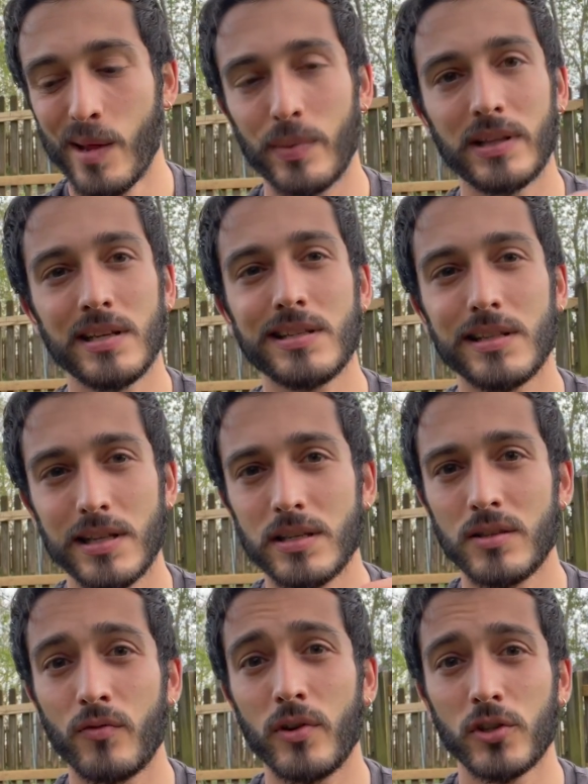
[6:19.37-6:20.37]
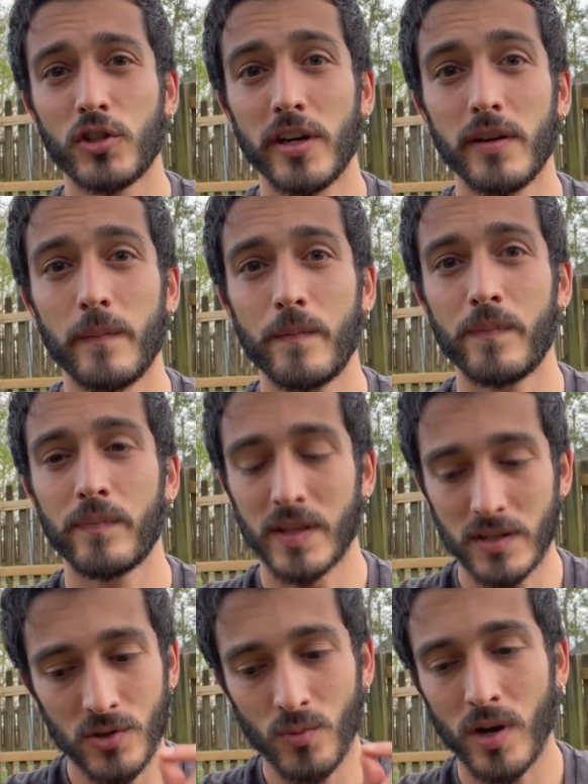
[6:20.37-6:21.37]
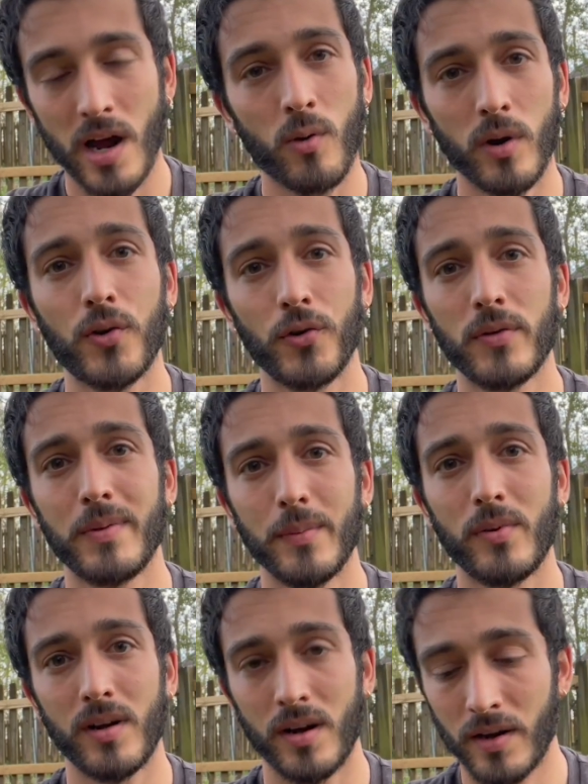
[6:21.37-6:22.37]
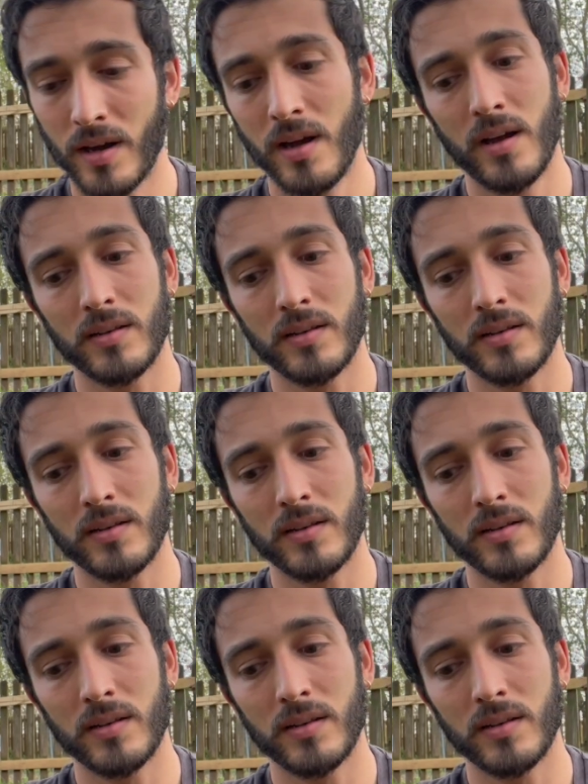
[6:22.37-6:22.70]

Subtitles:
But this is real shit. This is what I work with people on.